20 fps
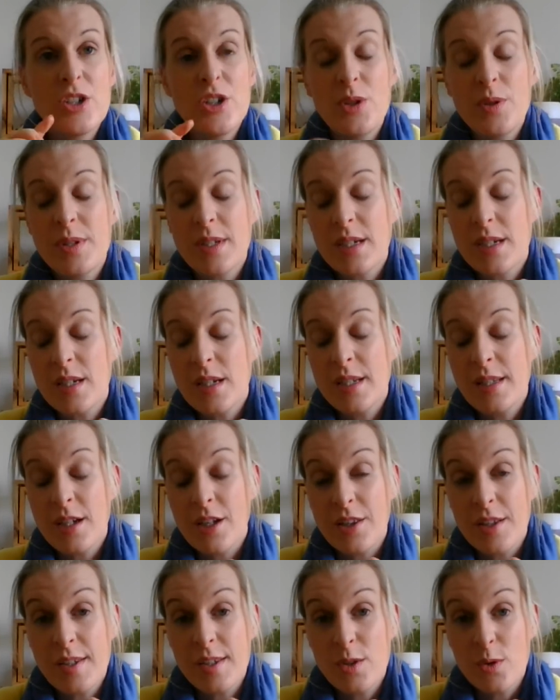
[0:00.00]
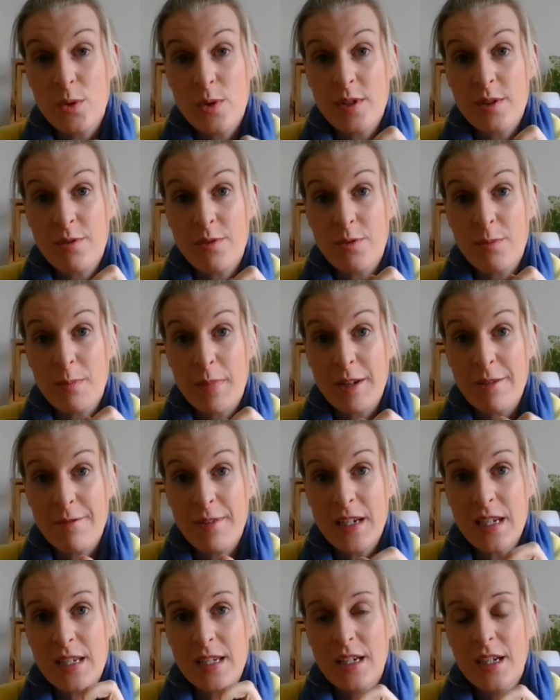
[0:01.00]
to use it is on the soles of my
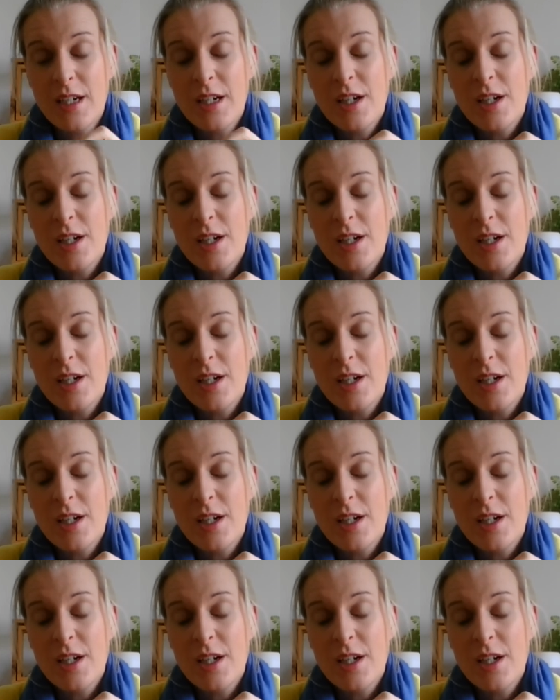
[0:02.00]
feet.